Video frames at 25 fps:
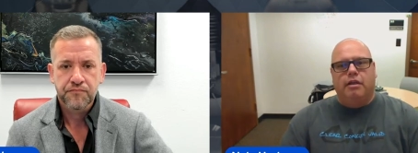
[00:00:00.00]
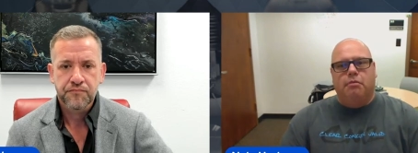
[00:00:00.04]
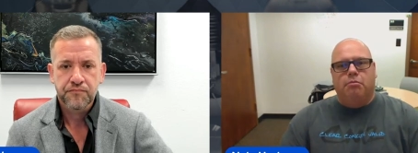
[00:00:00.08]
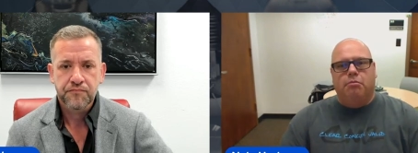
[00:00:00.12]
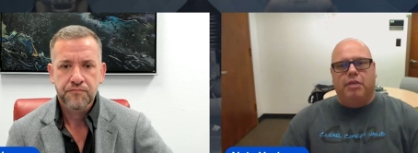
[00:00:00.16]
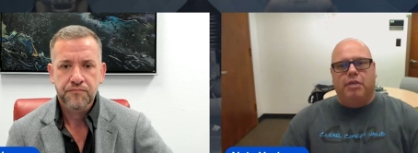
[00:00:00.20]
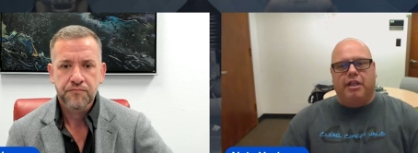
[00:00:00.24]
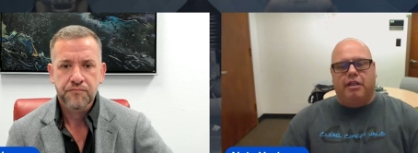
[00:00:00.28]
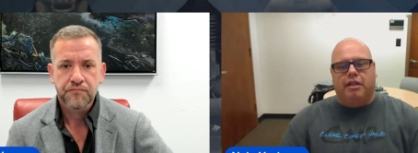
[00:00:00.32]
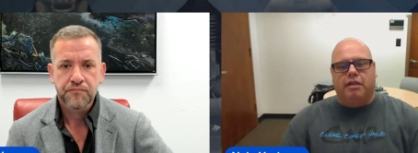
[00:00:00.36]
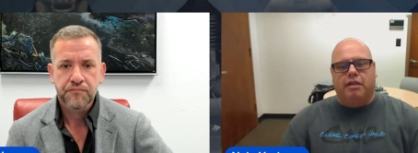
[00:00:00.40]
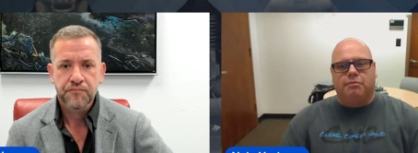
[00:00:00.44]

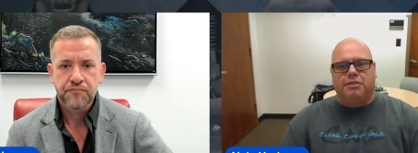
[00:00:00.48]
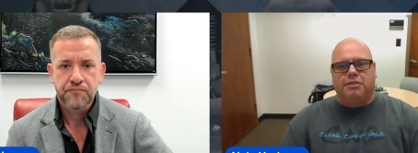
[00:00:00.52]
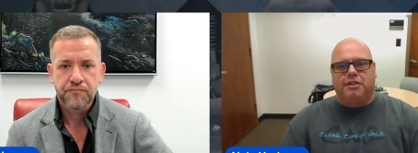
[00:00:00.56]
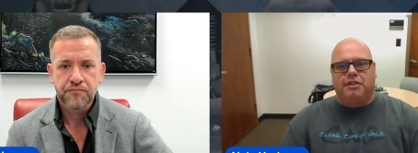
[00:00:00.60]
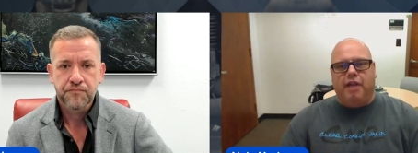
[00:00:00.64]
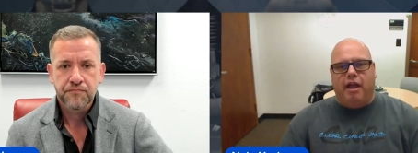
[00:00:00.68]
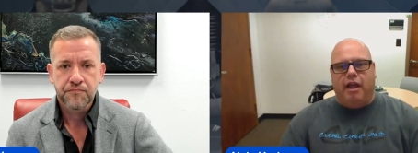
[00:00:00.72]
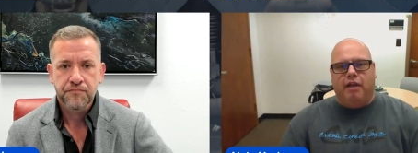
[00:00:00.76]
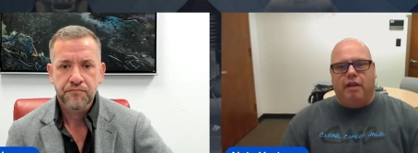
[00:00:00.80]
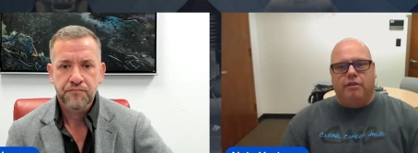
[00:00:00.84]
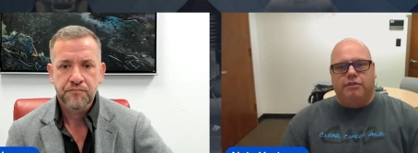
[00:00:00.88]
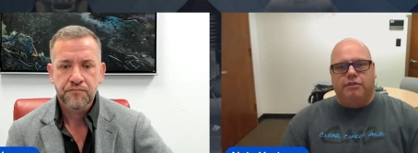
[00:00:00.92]
Speaker 1: But it comes
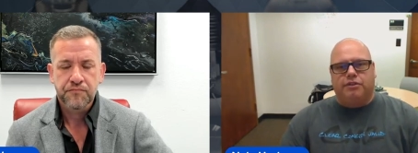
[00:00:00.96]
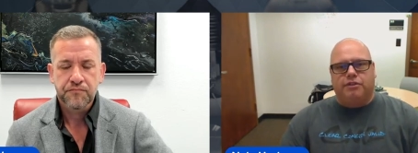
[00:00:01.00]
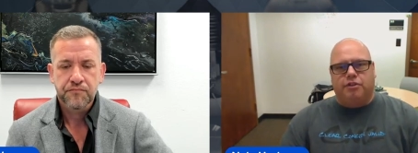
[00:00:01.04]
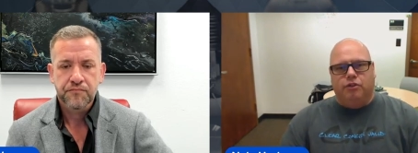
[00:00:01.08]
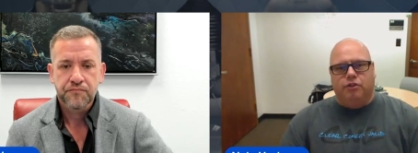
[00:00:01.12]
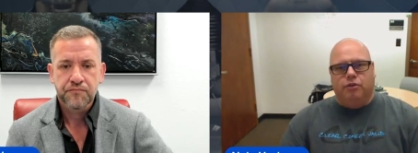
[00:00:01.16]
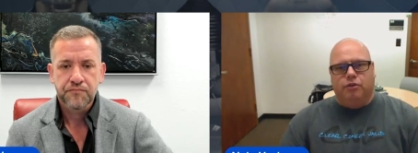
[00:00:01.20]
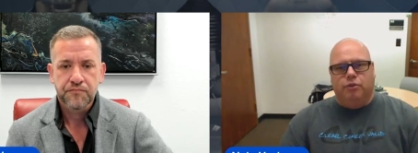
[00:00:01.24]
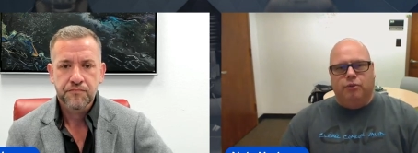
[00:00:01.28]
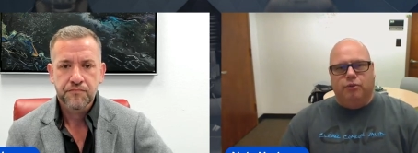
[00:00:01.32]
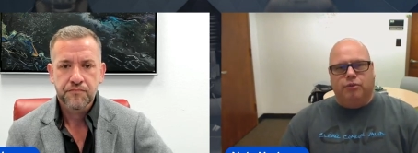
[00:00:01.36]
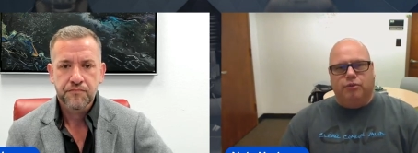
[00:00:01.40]
down
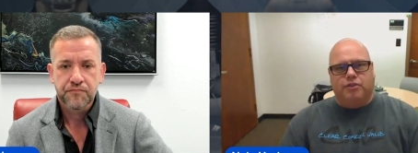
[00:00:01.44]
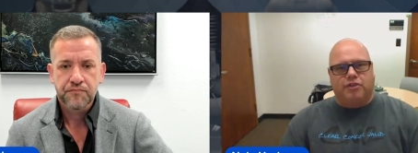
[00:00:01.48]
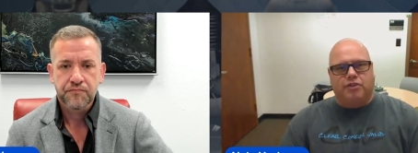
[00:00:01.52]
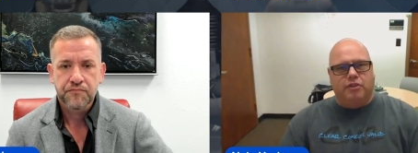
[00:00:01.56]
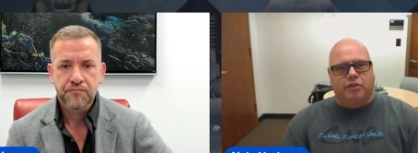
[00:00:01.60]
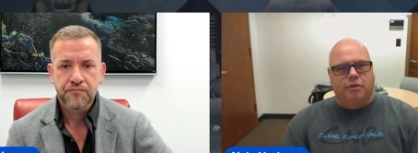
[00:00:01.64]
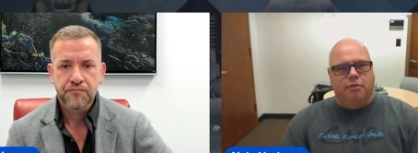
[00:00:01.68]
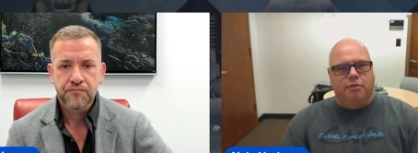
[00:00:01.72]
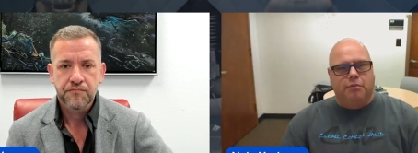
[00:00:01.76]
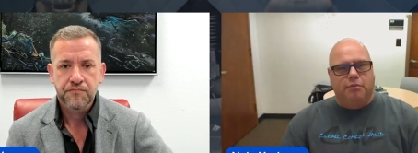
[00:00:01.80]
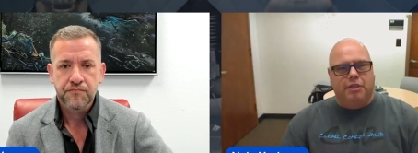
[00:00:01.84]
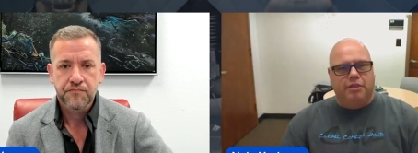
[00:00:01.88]
to
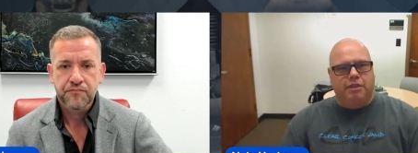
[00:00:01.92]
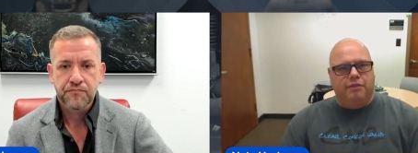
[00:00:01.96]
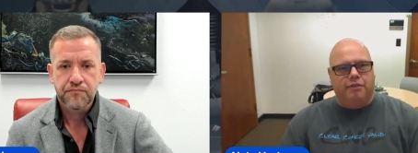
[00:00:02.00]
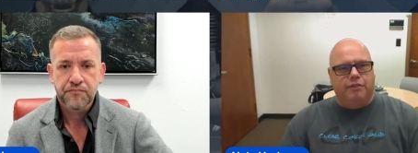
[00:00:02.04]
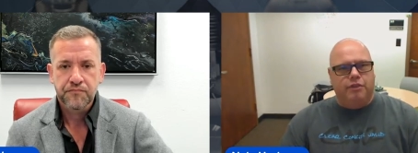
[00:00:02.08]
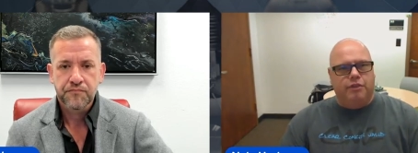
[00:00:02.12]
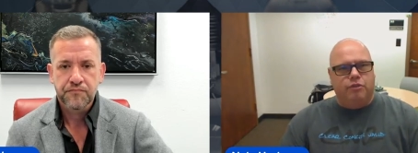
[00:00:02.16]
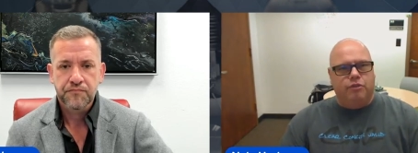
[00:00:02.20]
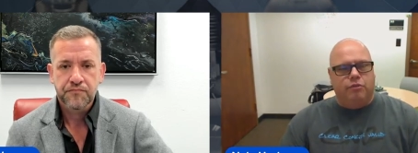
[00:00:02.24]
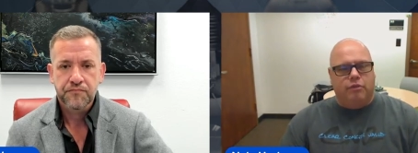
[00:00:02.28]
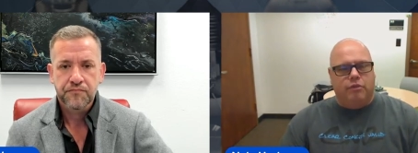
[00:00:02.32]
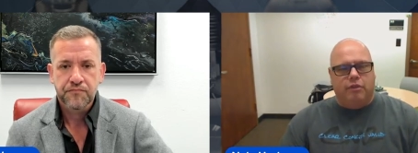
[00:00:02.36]
some
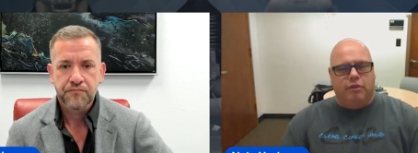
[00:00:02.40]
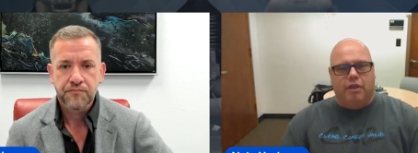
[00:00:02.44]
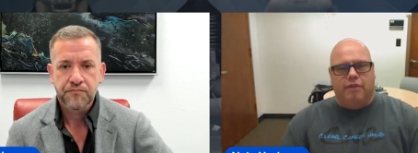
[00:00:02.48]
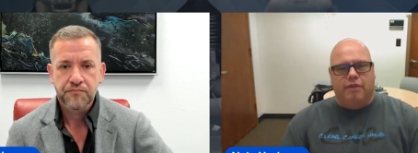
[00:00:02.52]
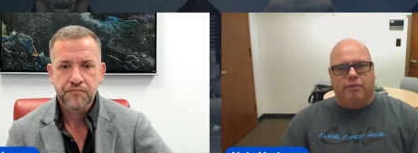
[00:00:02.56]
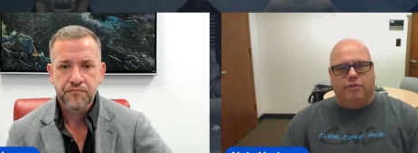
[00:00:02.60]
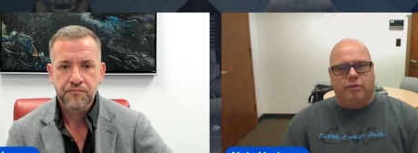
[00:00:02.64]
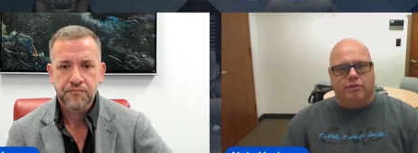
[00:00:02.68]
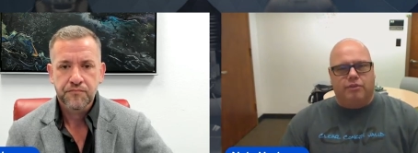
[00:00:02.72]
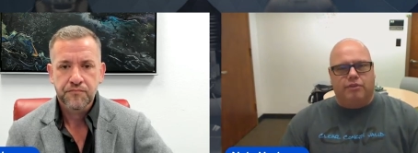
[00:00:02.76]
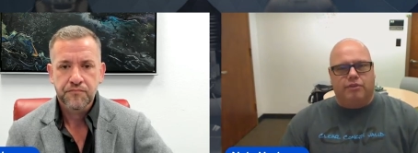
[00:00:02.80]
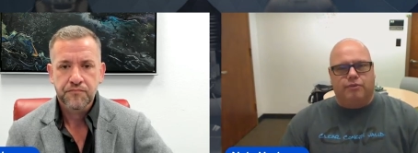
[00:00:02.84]
individual
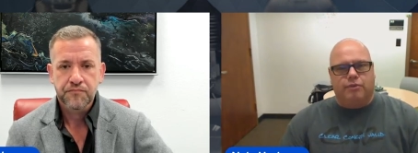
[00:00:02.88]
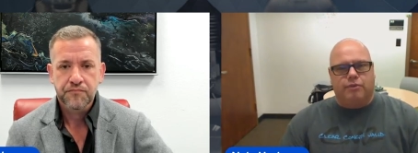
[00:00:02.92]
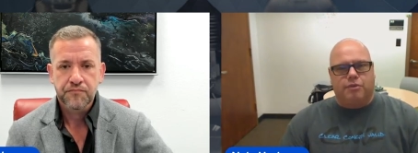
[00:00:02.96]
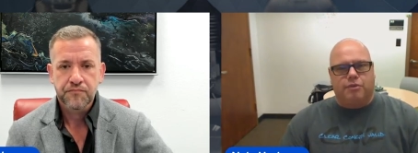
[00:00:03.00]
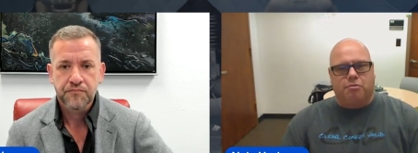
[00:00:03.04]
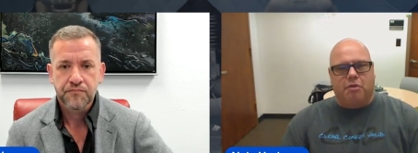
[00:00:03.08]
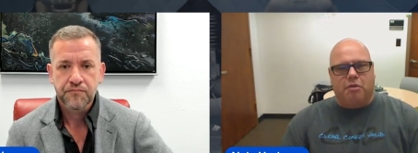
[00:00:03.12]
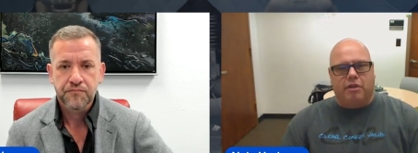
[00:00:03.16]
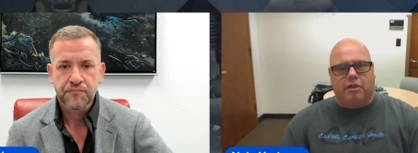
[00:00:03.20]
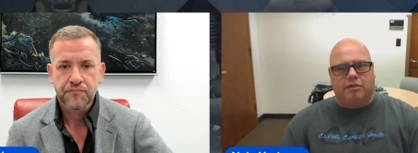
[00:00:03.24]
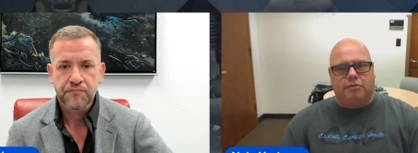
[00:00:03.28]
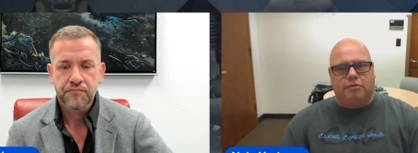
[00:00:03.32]
levels of
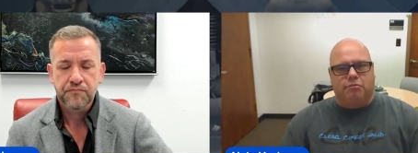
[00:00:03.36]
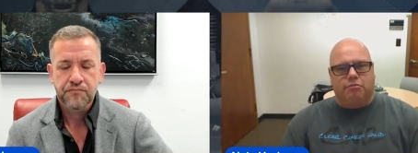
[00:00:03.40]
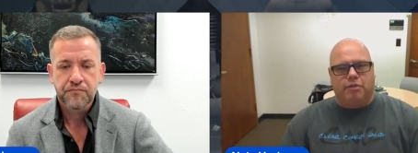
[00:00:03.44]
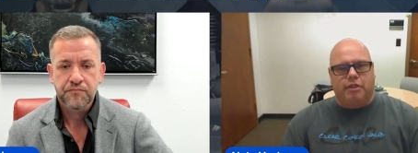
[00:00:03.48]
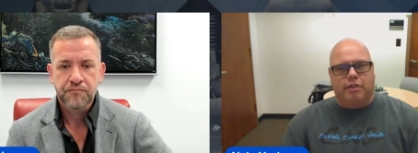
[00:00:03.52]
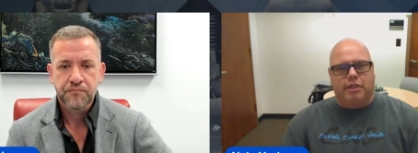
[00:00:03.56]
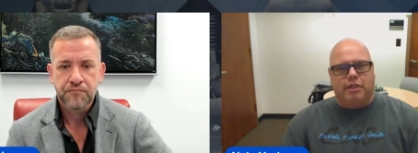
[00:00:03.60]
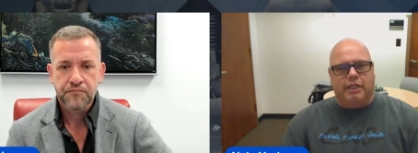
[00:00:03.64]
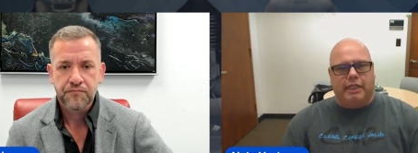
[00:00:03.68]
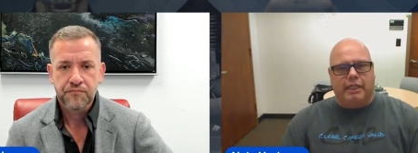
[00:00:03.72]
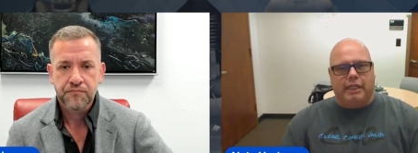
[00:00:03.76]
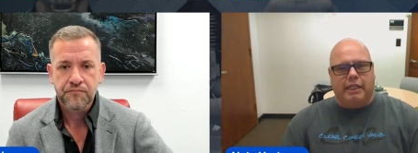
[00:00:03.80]

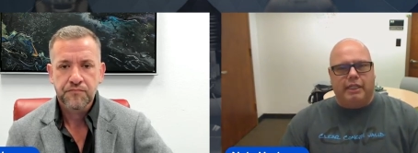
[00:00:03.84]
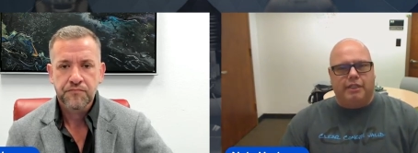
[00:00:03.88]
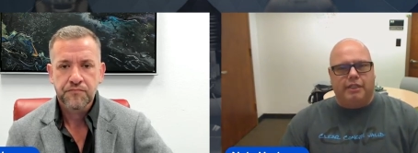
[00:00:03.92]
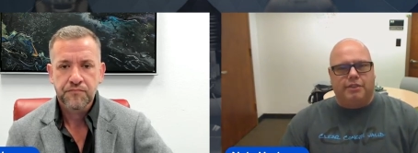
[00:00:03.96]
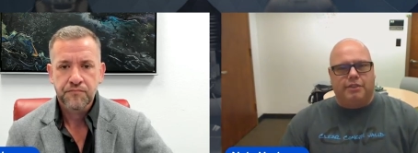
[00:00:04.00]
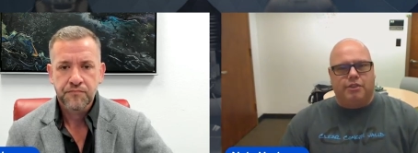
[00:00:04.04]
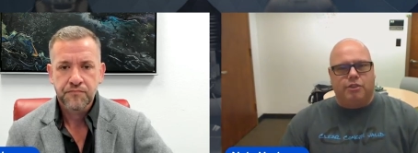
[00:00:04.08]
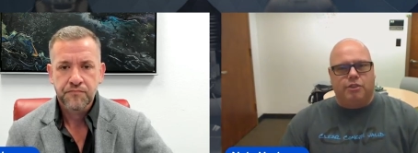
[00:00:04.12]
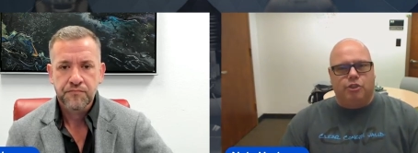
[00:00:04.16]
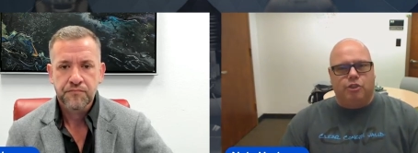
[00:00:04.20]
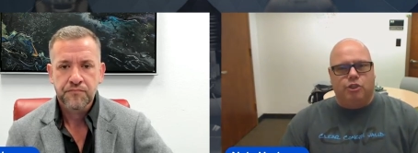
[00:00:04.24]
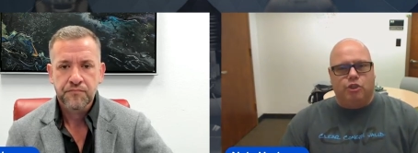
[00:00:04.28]
responsibility
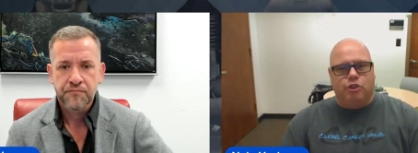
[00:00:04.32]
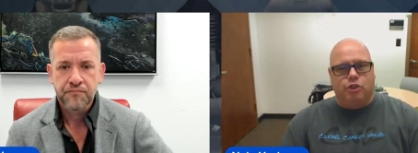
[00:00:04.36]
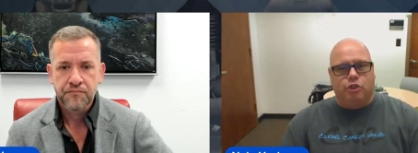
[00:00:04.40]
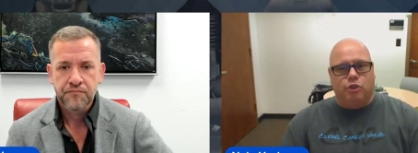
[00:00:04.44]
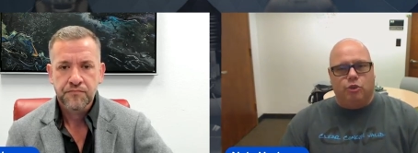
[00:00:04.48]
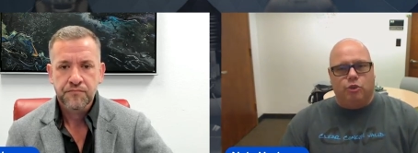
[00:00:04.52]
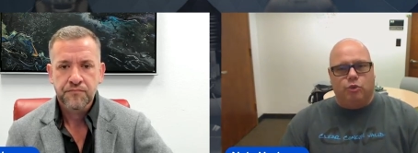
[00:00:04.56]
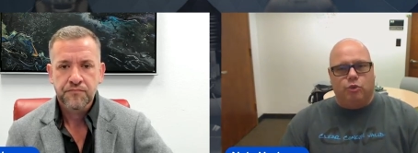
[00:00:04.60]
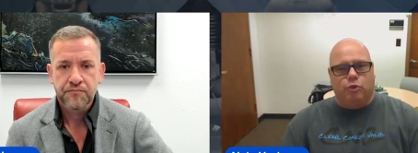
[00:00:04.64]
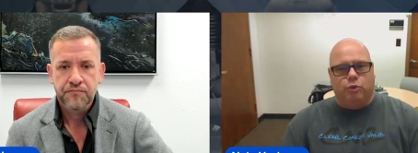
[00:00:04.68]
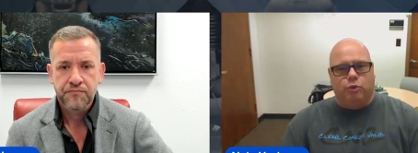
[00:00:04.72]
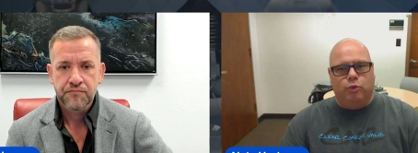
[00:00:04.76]
to
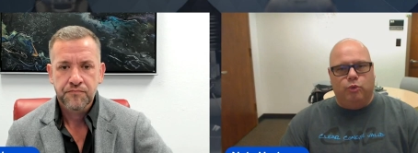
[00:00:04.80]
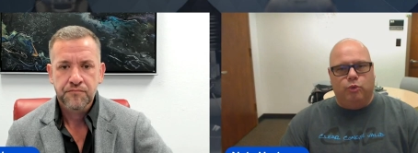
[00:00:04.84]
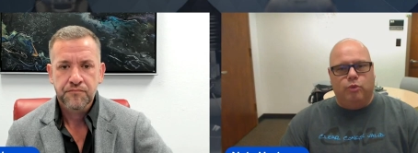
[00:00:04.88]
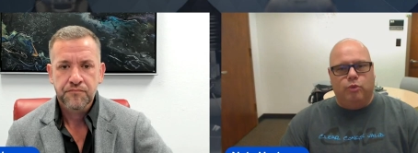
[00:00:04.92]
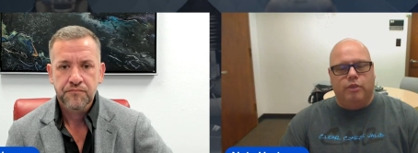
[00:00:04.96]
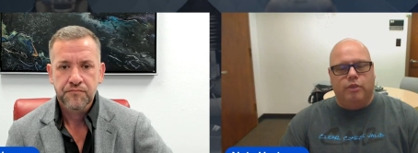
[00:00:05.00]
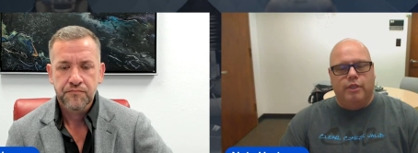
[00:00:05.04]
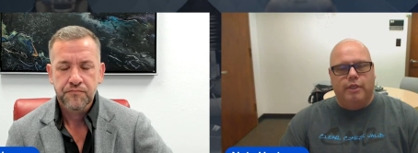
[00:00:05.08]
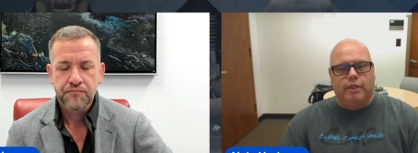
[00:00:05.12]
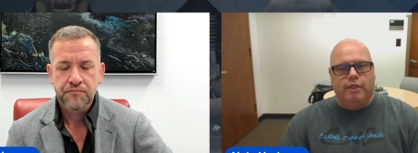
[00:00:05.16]
do